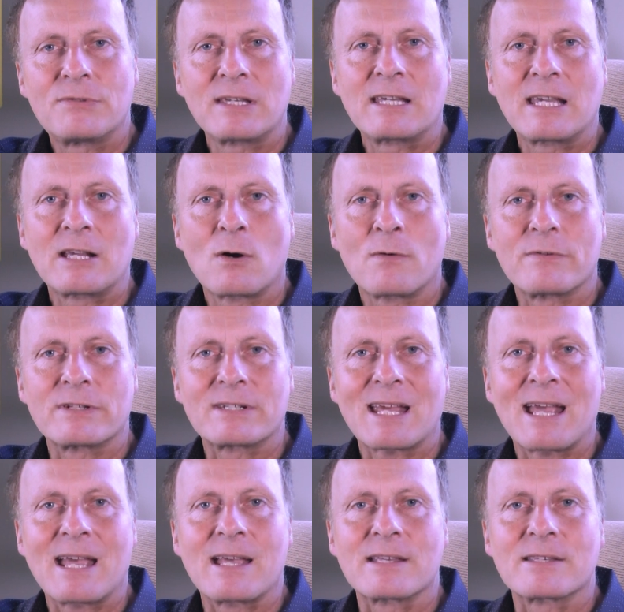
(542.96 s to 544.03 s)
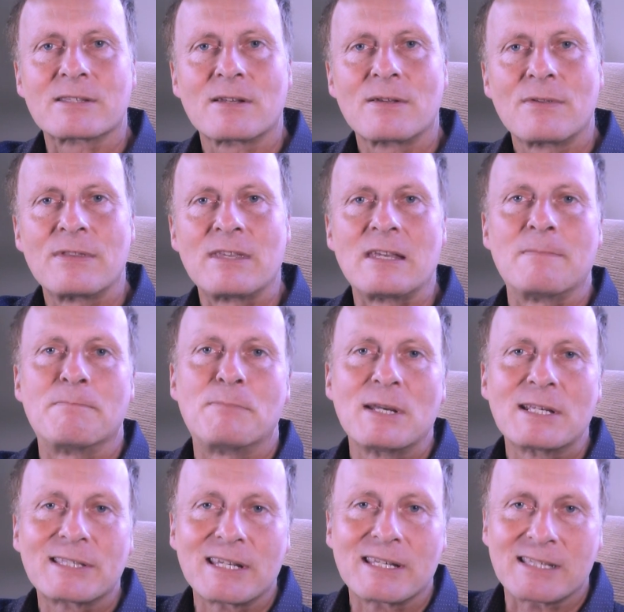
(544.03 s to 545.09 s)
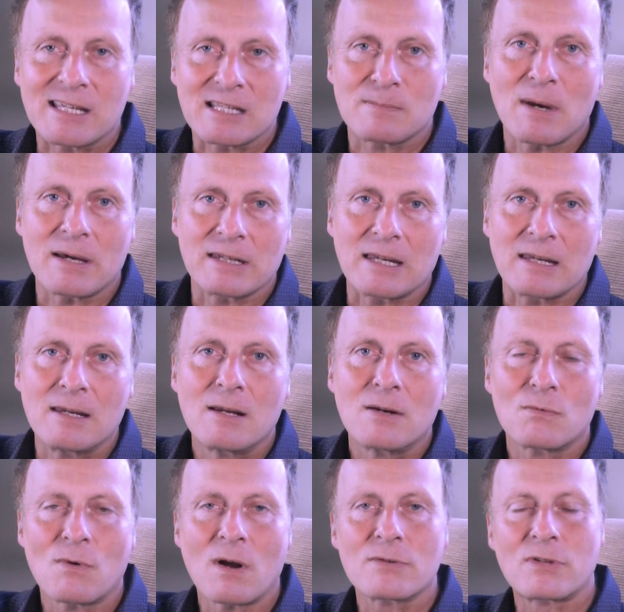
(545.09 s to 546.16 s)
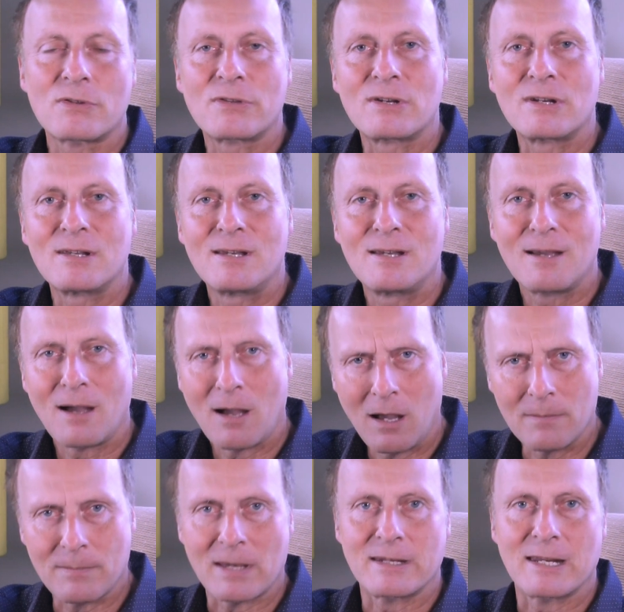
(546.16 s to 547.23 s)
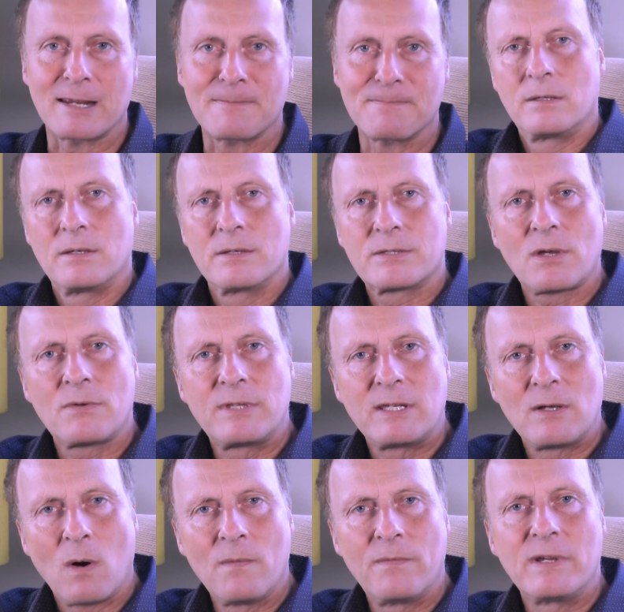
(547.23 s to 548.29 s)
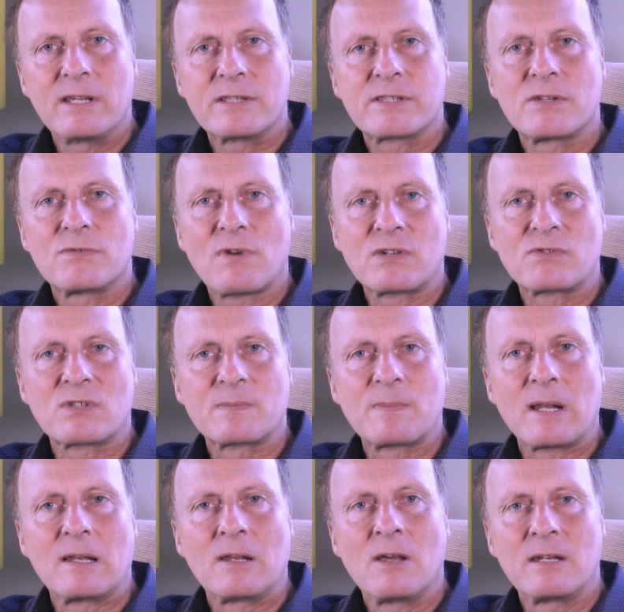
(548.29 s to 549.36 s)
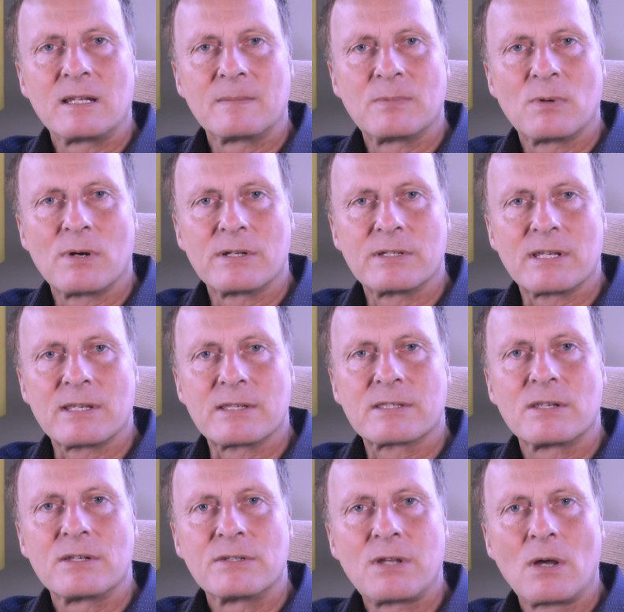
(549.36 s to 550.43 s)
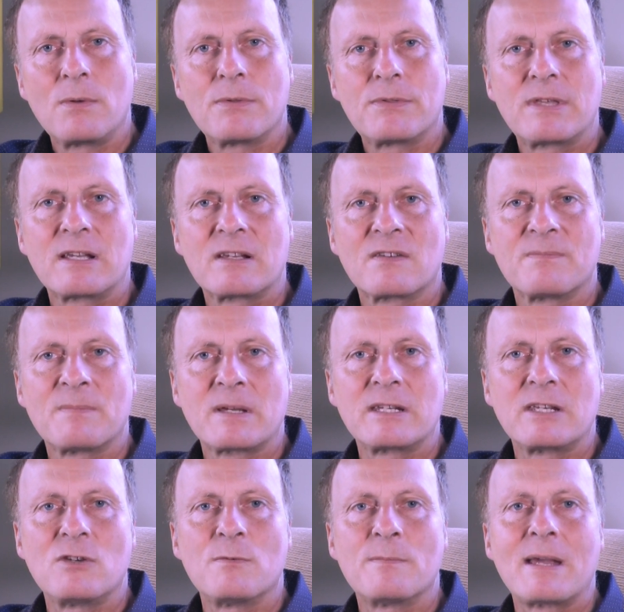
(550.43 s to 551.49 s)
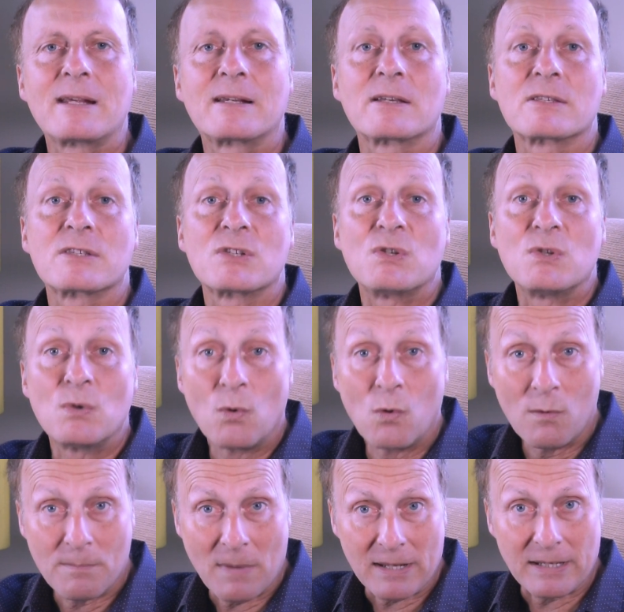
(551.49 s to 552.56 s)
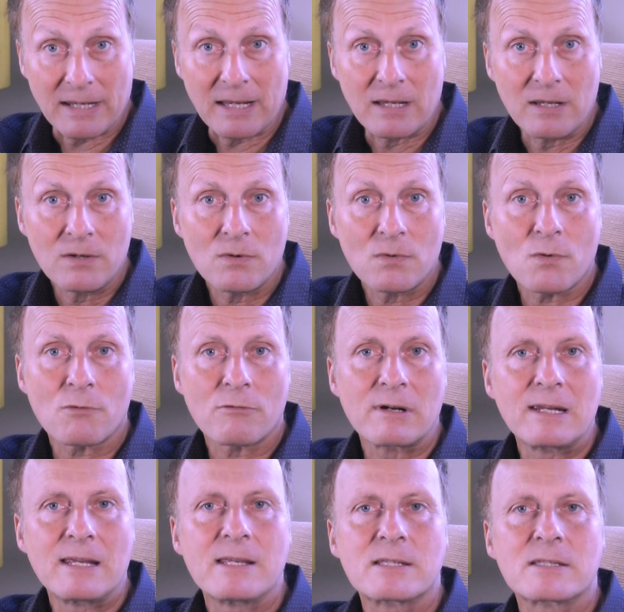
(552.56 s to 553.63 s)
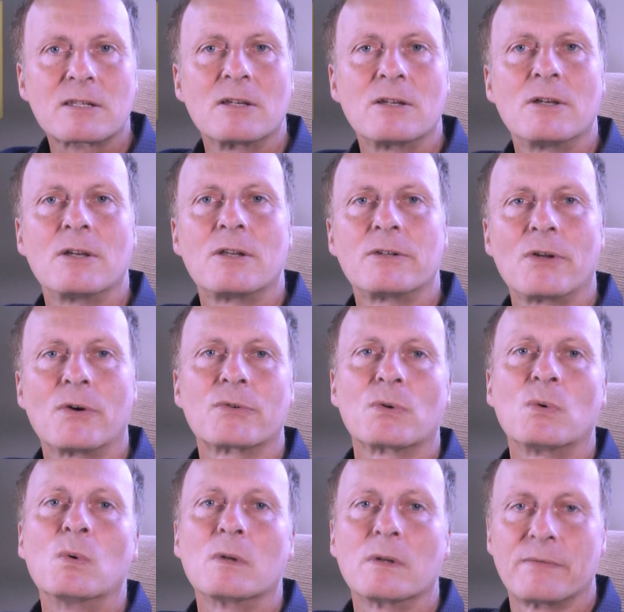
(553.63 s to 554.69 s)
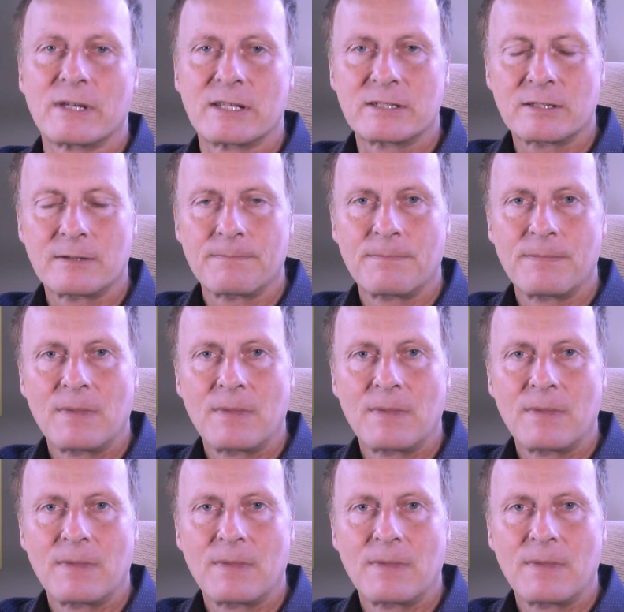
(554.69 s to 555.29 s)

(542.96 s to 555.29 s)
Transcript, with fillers: thinking of it as the business's money rather than our money. So the obvious in retrospect learning point is don't think of money you make as your money, or at least not all of it.